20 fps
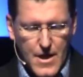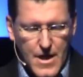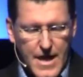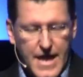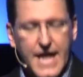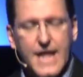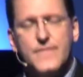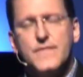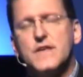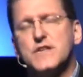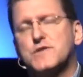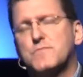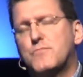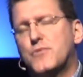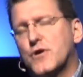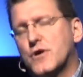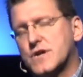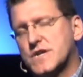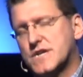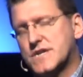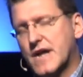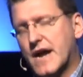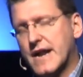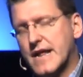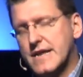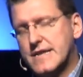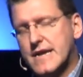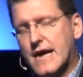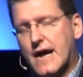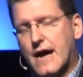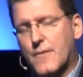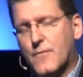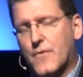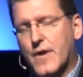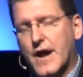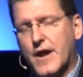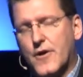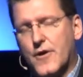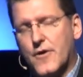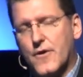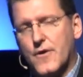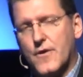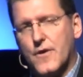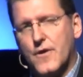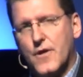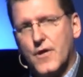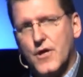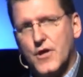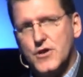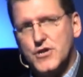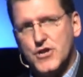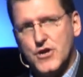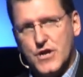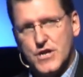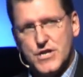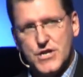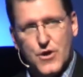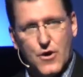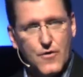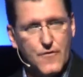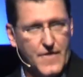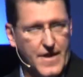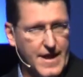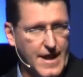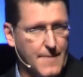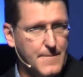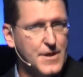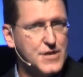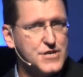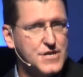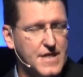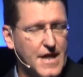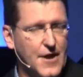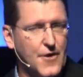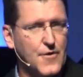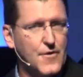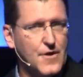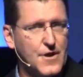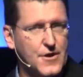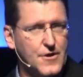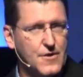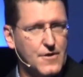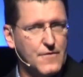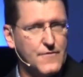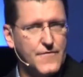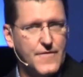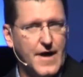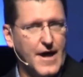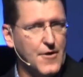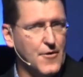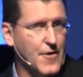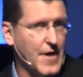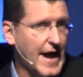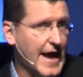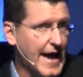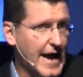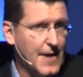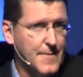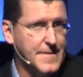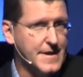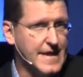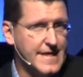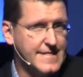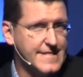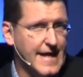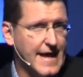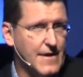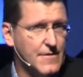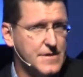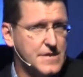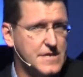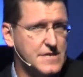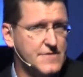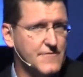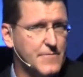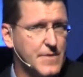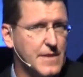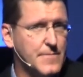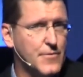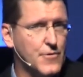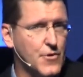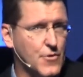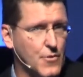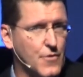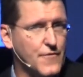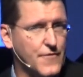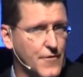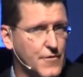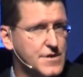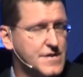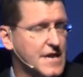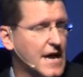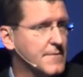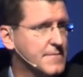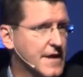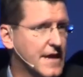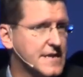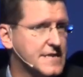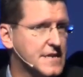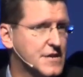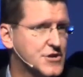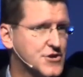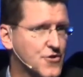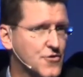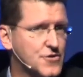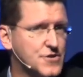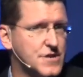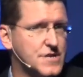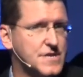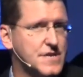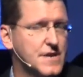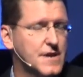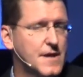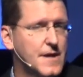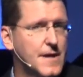In this book study, Thom Rainer took a survey. I mentioned that earlier of I don't know how many thousands of people who were first time guests in churches.